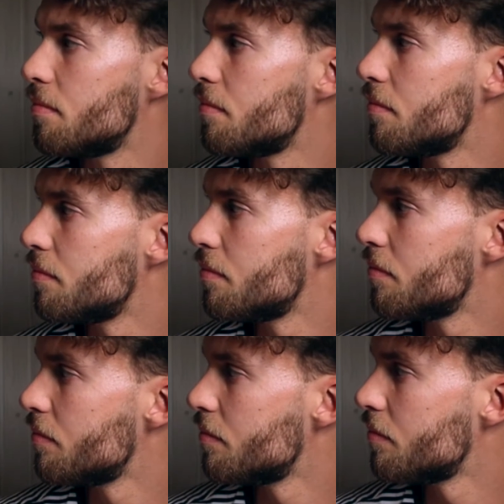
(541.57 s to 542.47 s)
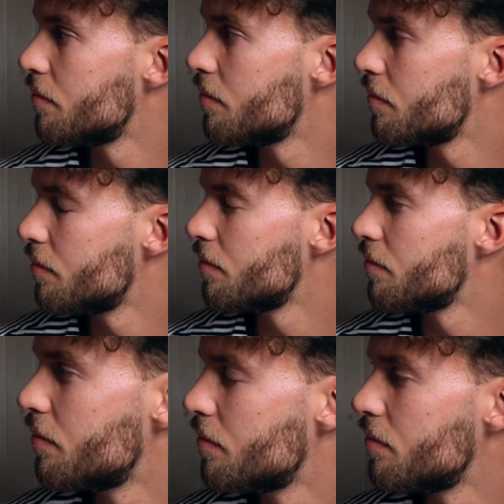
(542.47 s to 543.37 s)

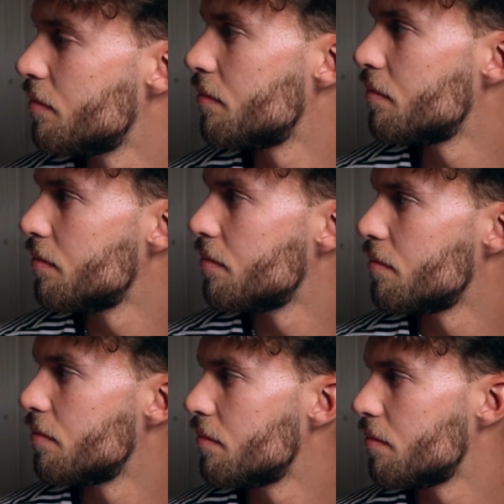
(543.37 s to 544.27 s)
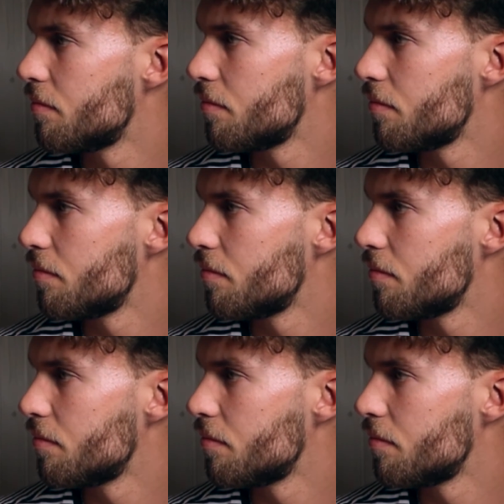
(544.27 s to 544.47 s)
(silent)